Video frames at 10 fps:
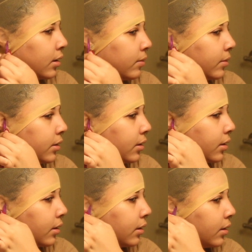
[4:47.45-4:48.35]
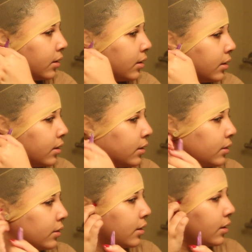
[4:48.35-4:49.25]
with the
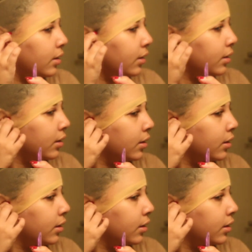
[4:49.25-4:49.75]
thing.